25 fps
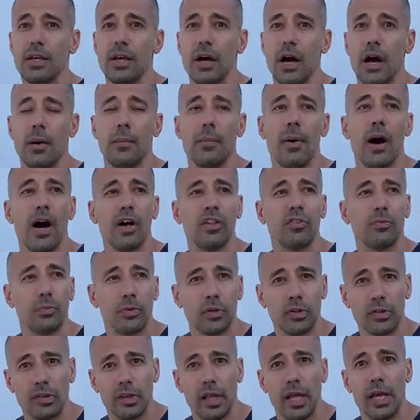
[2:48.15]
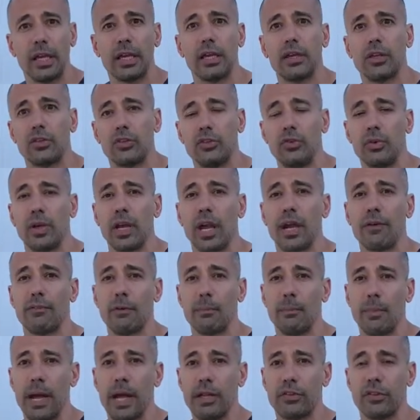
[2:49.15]
Hospitals like True Care
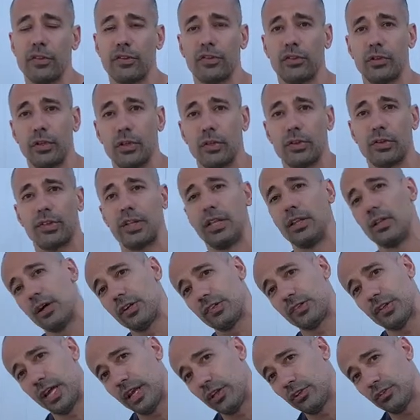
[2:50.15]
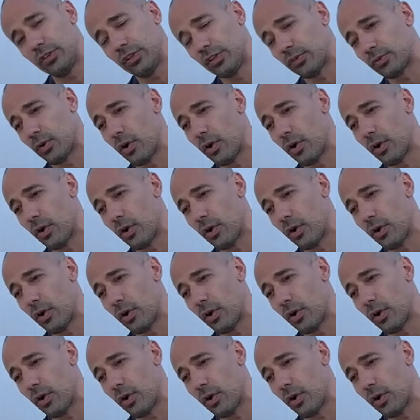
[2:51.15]
for Pets and Studio City Los Angeles,